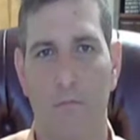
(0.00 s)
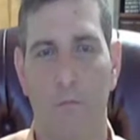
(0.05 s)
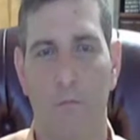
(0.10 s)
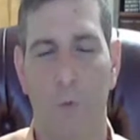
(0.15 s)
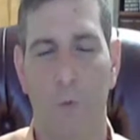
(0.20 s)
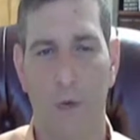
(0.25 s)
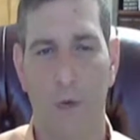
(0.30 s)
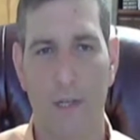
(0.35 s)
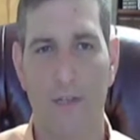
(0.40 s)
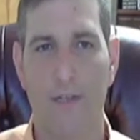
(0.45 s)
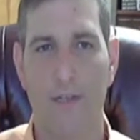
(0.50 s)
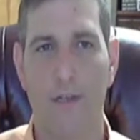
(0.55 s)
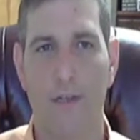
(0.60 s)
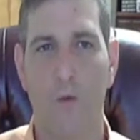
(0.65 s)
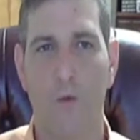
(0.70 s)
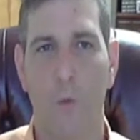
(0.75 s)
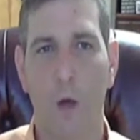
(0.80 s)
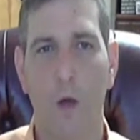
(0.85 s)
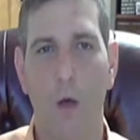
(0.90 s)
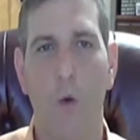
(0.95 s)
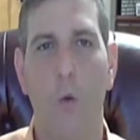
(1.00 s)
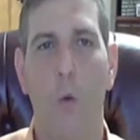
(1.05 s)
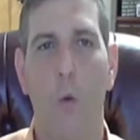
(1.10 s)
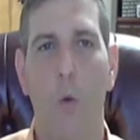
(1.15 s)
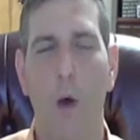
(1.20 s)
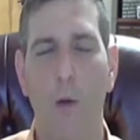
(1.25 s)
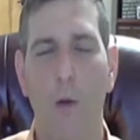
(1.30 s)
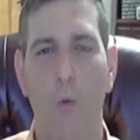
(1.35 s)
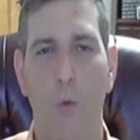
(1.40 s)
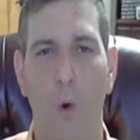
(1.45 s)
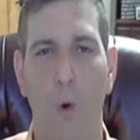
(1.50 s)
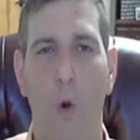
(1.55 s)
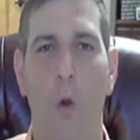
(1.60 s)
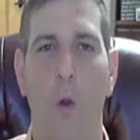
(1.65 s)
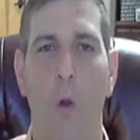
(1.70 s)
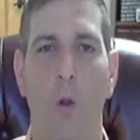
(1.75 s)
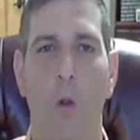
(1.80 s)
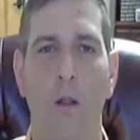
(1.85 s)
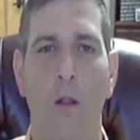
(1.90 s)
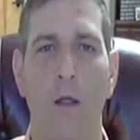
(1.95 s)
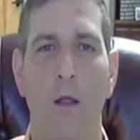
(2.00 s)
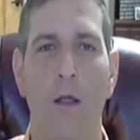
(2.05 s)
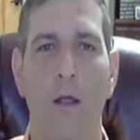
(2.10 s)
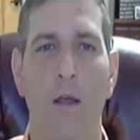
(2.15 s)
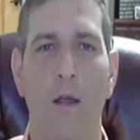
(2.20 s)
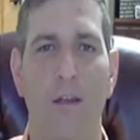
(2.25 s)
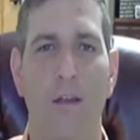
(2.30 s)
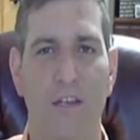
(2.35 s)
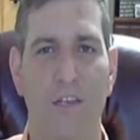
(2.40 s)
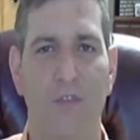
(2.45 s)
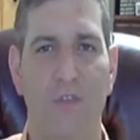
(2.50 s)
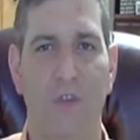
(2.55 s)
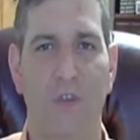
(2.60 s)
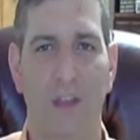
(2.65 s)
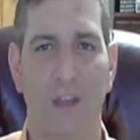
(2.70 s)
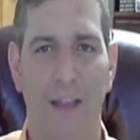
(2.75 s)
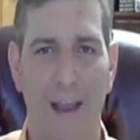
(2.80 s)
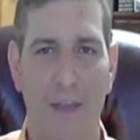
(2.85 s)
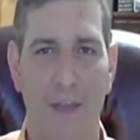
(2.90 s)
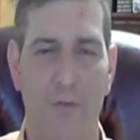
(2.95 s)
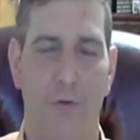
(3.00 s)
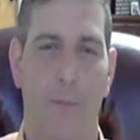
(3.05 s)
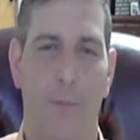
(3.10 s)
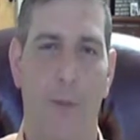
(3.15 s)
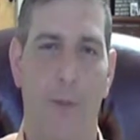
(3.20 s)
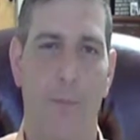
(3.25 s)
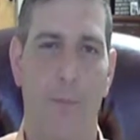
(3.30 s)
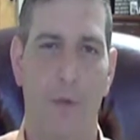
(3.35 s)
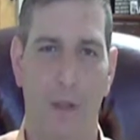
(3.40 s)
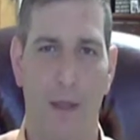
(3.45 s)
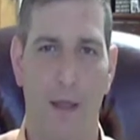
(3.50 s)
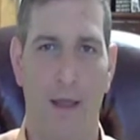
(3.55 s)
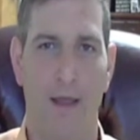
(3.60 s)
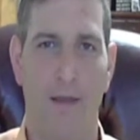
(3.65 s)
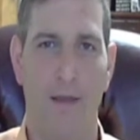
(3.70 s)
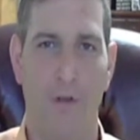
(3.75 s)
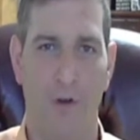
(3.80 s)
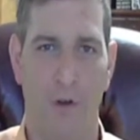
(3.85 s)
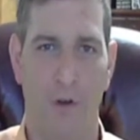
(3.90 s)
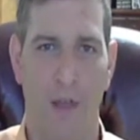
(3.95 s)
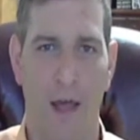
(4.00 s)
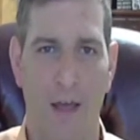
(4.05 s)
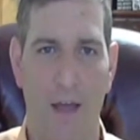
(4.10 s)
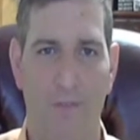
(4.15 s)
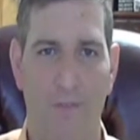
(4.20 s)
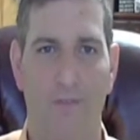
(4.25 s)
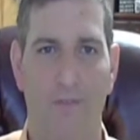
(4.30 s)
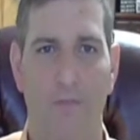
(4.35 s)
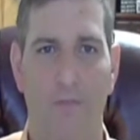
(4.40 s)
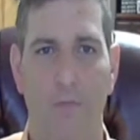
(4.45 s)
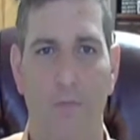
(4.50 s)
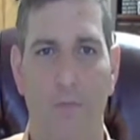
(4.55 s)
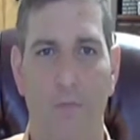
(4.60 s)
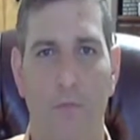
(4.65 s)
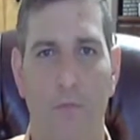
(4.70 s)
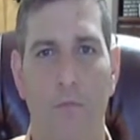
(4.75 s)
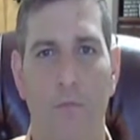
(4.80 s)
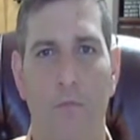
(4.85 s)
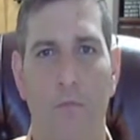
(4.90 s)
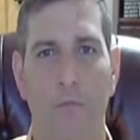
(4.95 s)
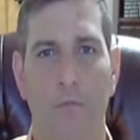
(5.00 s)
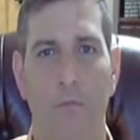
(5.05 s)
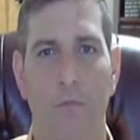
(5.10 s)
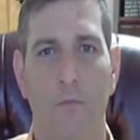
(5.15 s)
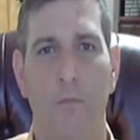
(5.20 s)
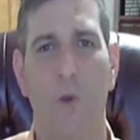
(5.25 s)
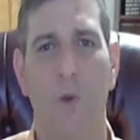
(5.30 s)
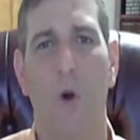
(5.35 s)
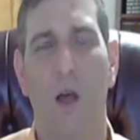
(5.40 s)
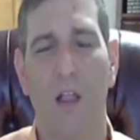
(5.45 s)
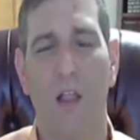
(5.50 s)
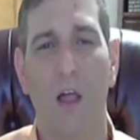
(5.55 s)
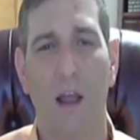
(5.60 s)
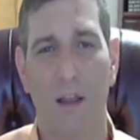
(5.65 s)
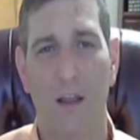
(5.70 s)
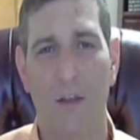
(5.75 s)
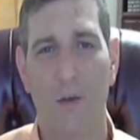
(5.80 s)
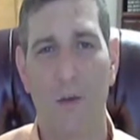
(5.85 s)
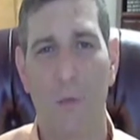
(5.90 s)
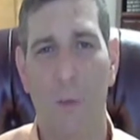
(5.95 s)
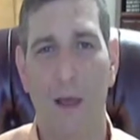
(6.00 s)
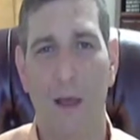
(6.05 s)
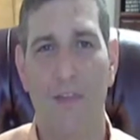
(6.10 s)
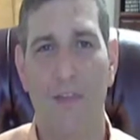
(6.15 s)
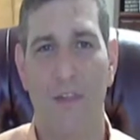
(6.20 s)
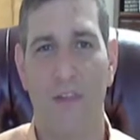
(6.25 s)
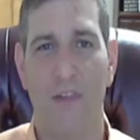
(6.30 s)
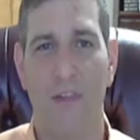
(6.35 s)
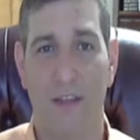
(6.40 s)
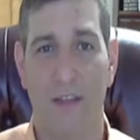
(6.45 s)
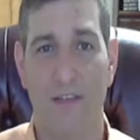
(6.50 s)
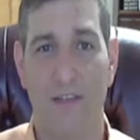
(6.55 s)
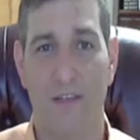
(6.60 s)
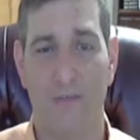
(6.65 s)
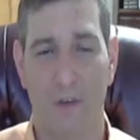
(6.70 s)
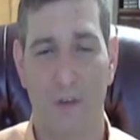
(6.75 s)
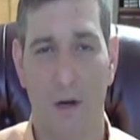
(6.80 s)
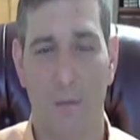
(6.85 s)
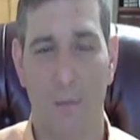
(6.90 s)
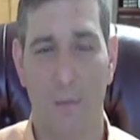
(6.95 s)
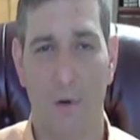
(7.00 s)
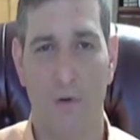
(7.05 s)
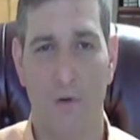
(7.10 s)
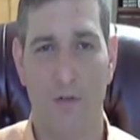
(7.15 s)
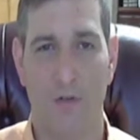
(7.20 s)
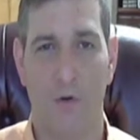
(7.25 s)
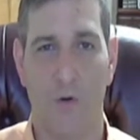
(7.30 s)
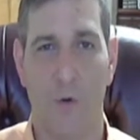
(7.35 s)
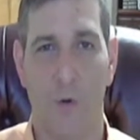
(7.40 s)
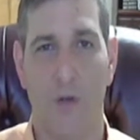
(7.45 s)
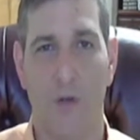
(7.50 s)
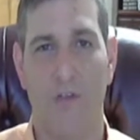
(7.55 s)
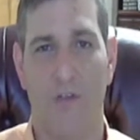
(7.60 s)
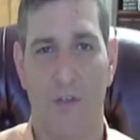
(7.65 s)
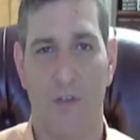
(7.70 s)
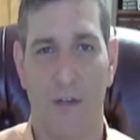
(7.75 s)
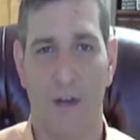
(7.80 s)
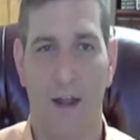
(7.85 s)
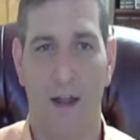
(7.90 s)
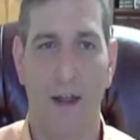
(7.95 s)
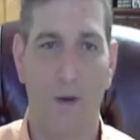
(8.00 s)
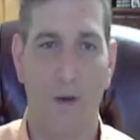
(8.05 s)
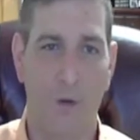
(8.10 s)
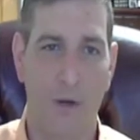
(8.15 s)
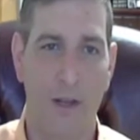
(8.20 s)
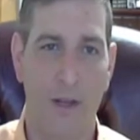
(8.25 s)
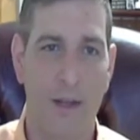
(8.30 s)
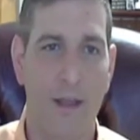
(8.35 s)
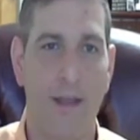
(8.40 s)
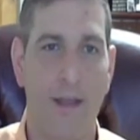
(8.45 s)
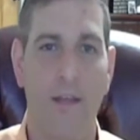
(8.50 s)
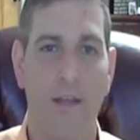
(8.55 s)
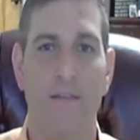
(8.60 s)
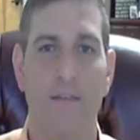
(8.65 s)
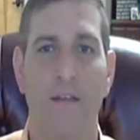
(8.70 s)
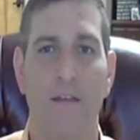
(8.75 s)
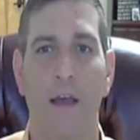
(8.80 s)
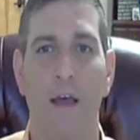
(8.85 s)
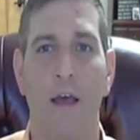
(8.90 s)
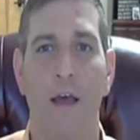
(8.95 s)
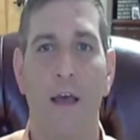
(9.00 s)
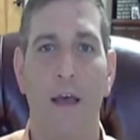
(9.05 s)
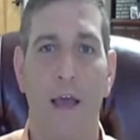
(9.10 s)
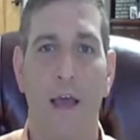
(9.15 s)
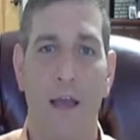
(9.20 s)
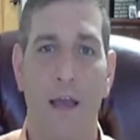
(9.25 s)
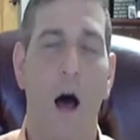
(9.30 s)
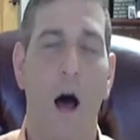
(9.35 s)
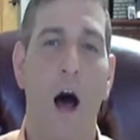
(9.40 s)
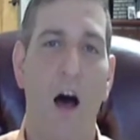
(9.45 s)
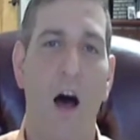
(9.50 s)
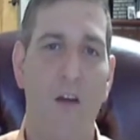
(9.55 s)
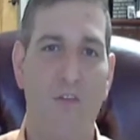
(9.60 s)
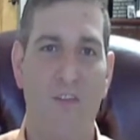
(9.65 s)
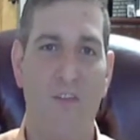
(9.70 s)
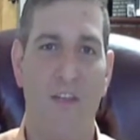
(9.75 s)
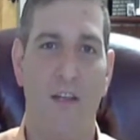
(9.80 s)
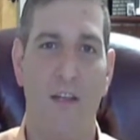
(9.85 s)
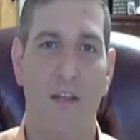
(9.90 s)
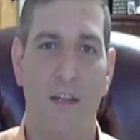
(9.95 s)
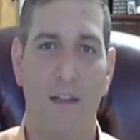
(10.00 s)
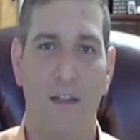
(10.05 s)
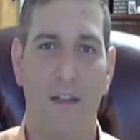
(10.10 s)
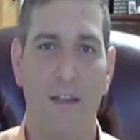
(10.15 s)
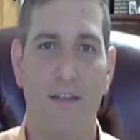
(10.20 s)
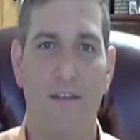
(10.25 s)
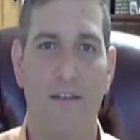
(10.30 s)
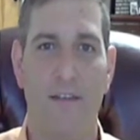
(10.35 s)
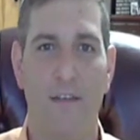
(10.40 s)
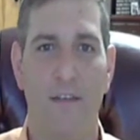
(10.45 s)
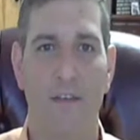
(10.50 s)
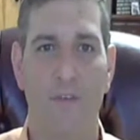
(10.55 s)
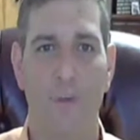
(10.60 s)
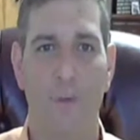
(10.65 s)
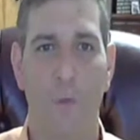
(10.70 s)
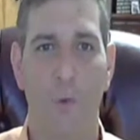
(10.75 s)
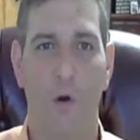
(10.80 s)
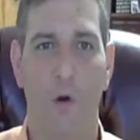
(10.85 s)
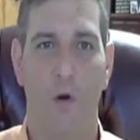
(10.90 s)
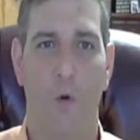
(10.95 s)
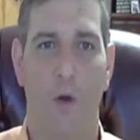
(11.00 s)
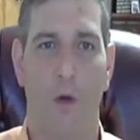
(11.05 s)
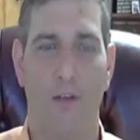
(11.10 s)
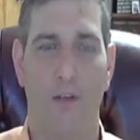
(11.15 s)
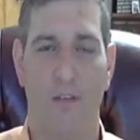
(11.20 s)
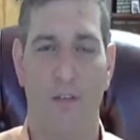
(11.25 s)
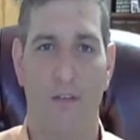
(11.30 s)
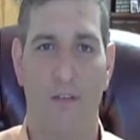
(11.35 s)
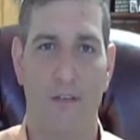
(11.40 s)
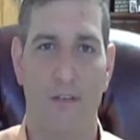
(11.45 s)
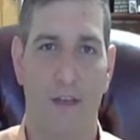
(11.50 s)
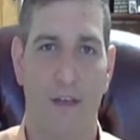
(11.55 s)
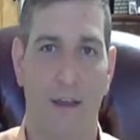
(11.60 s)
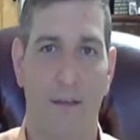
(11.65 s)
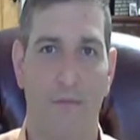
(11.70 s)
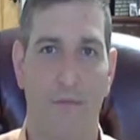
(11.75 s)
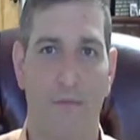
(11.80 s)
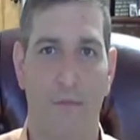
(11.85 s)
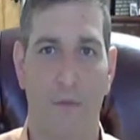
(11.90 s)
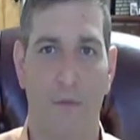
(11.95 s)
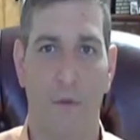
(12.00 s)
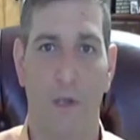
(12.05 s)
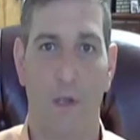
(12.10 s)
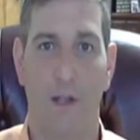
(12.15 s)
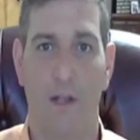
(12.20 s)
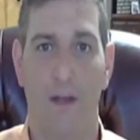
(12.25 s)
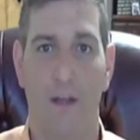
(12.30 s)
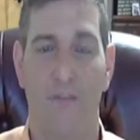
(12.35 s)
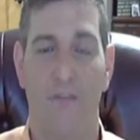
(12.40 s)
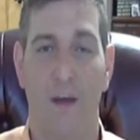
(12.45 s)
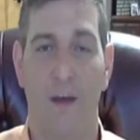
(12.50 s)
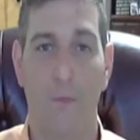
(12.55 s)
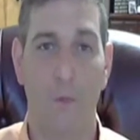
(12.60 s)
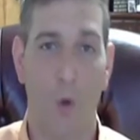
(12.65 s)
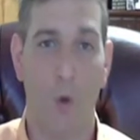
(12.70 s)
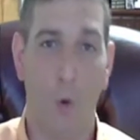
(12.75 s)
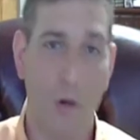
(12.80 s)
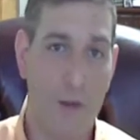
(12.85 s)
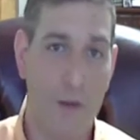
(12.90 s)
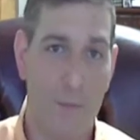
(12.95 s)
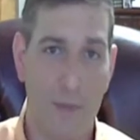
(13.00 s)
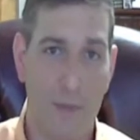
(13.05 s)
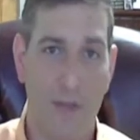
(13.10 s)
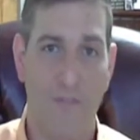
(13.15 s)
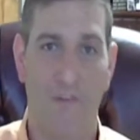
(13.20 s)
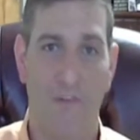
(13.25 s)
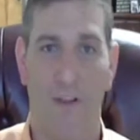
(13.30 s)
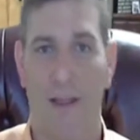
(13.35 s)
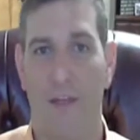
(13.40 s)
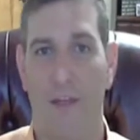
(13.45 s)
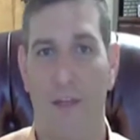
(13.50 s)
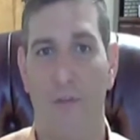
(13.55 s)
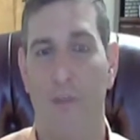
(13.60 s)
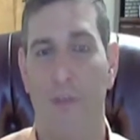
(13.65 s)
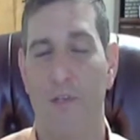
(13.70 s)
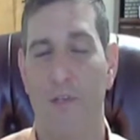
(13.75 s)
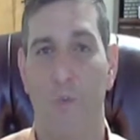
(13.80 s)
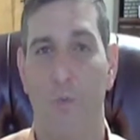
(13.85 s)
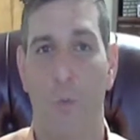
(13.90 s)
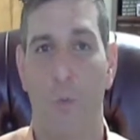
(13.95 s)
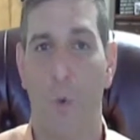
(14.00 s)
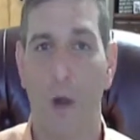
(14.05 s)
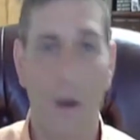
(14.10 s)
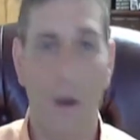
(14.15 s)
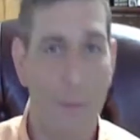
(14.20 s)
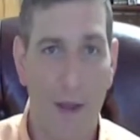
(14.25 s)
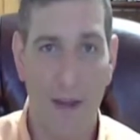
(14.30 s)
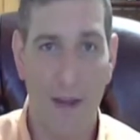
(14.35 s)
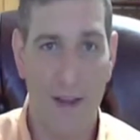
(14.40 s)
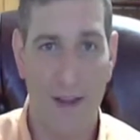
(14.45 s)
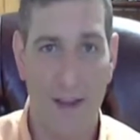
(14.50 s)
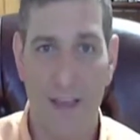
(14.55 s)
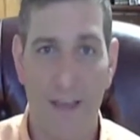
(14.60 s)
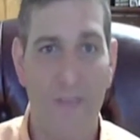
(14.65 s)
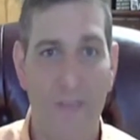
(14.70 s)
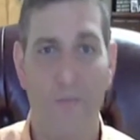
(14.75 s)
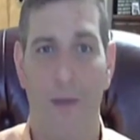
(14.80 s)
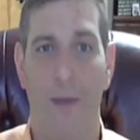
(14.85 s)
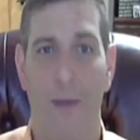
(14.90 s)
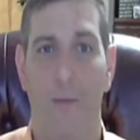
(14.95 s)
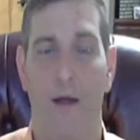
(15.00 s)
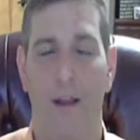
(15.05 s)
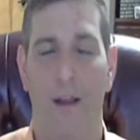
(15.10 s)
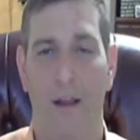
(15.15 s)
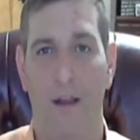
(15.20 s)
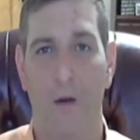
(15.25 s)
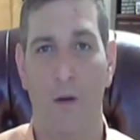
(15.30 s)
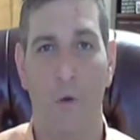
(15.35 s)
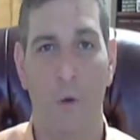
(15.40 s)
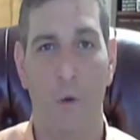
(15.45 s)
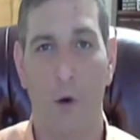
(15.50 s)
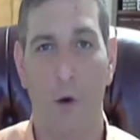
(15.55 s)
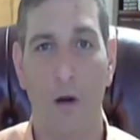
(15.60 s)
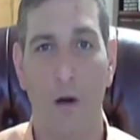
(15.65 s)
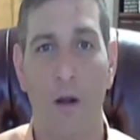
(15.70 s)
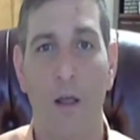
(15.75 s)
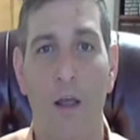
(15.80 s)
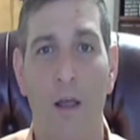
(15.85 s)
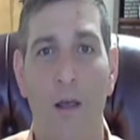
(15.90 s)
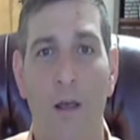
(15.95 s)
What is it? Well, what role does philanthropy play in your life? A lot of you might think that's a very personal question, and I agree it is. And often it leads to even more questions like, well, if I'm going to be a philanthropist, where am I going to give my money? Or